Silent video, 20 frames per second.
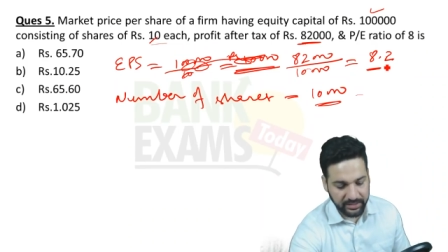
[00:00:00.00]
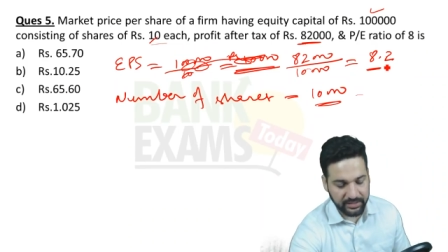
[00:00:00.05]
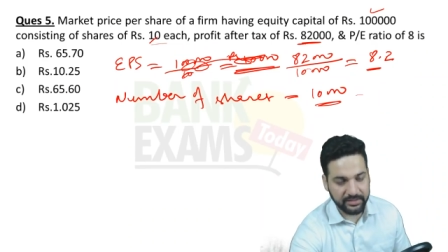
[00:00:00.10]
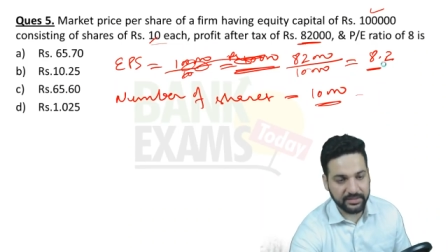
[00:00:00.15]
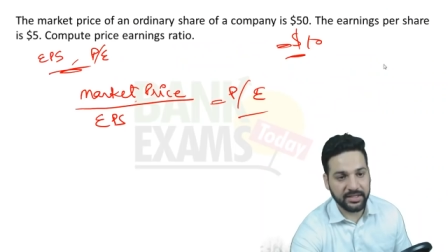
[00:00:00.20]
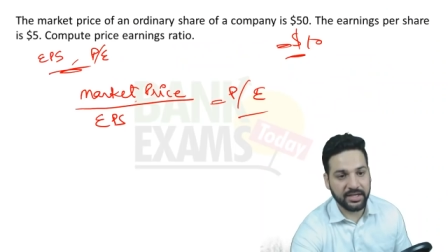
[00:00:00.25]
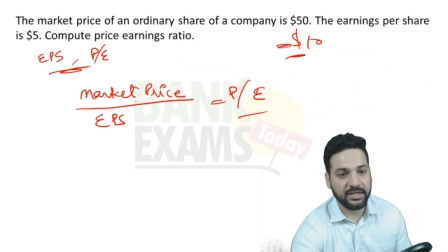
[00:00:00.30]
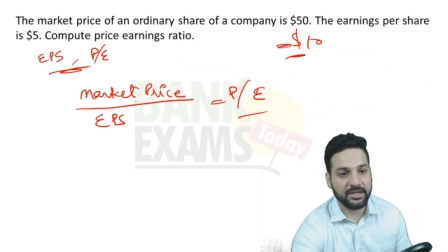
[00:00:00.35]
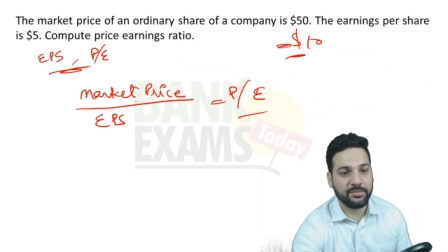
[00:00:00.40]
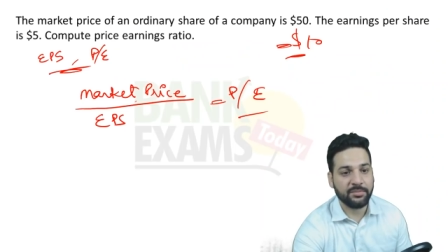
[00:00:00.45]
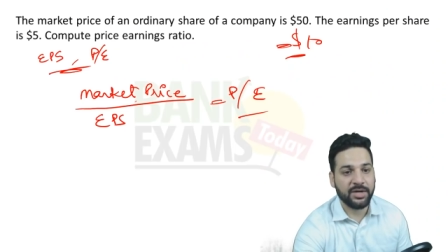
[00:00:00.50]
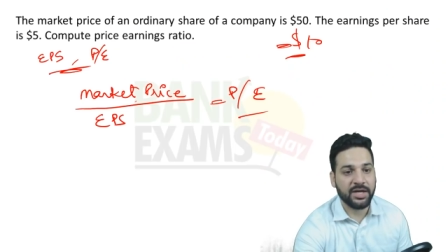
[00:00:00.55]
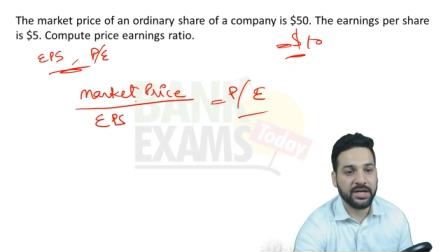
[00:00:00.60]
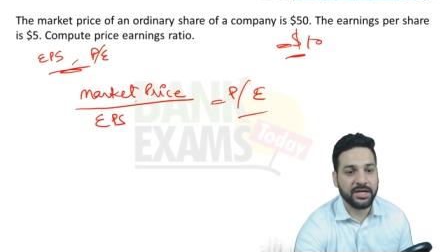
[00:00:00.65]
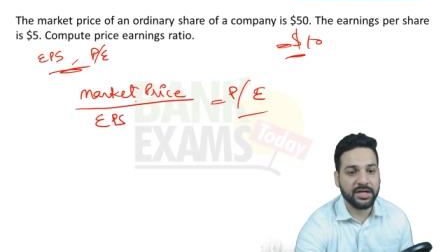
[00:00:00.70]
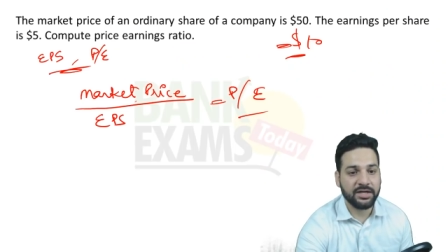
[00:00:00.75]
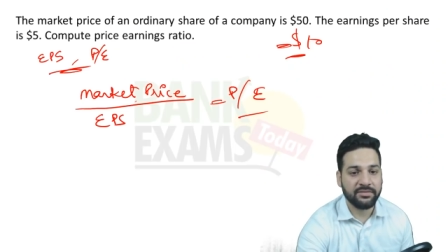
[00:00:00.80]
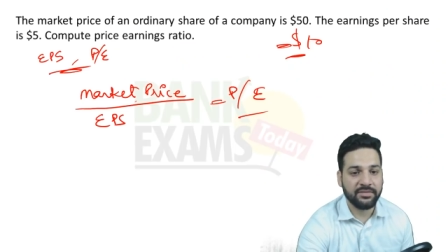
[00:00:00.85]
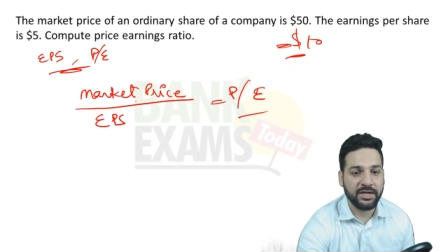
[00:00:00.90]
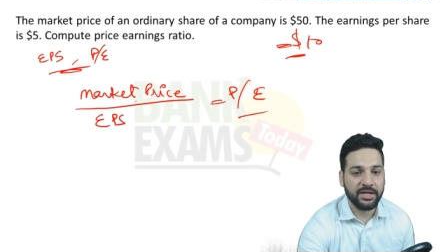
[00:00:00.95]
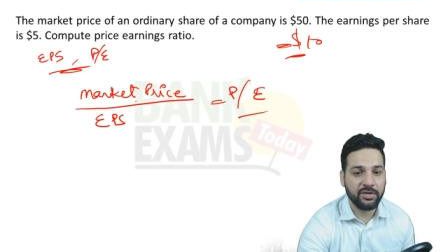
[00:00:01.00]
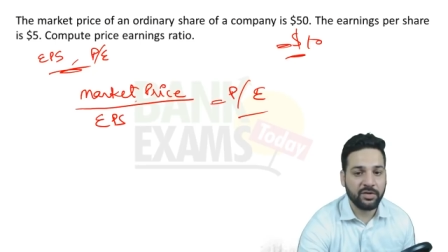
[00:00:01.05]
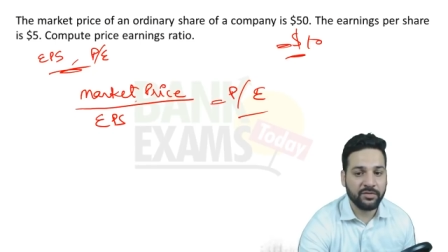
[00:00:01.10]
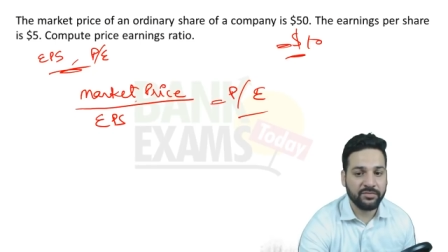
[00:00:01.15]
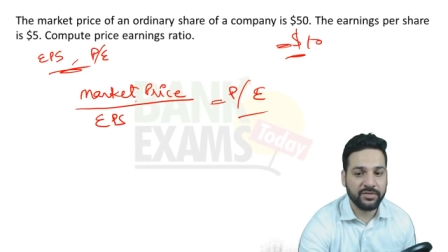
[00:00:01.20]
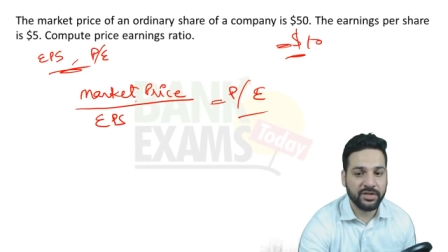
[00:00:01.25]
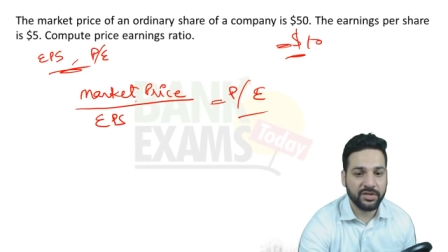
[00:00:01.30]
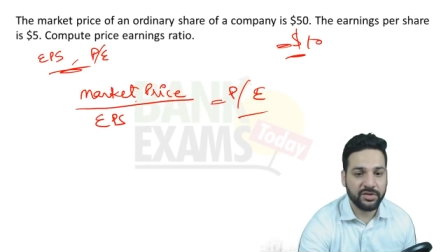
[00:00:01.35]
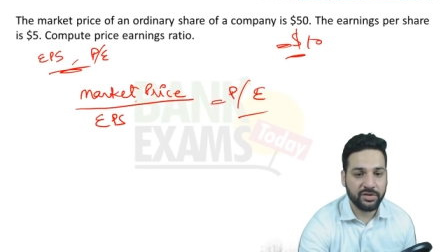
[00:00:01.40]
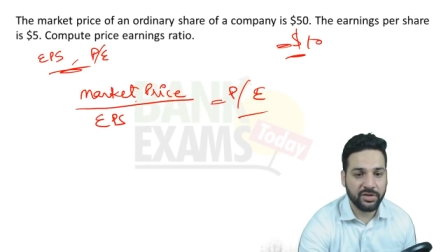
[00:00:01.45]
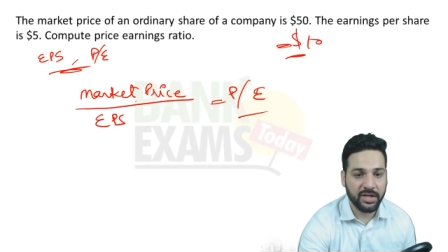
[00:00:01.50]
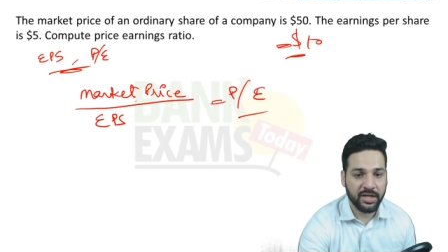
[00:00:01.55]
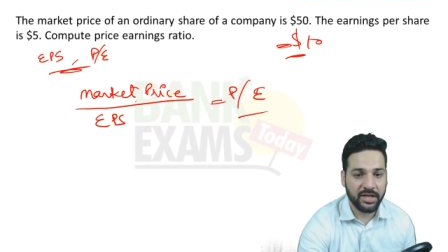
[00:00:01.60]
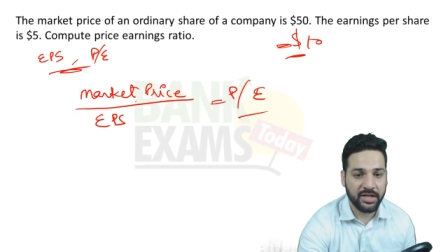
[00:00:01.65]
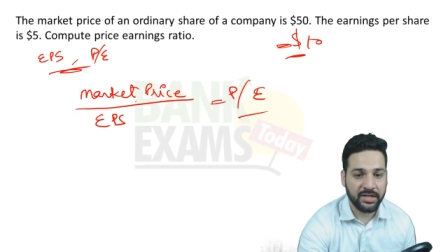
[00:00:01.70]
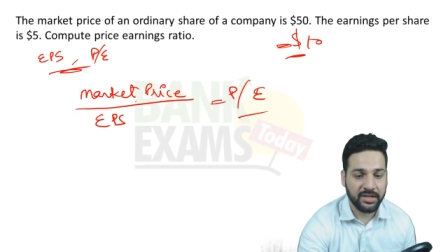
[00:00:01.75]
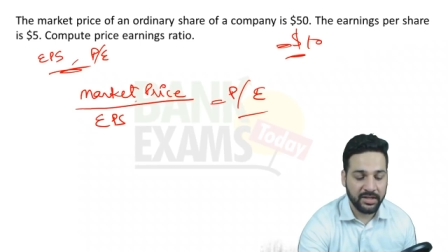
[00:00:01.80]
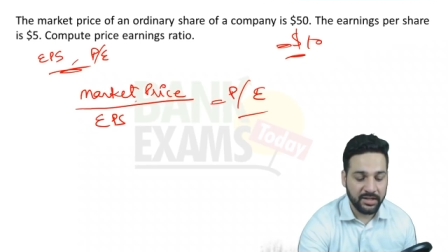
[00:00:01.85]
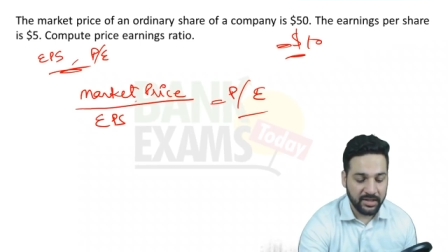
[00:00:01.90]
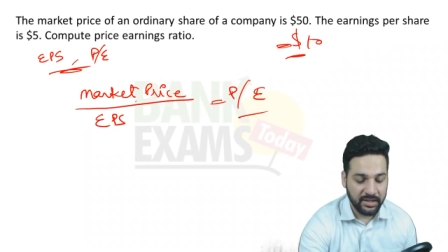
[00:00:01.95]
done that the market value of the
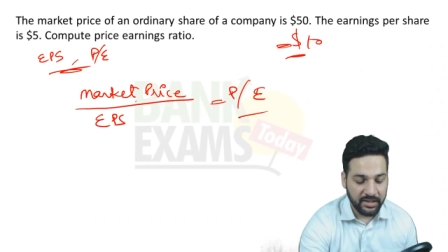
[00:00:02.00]
share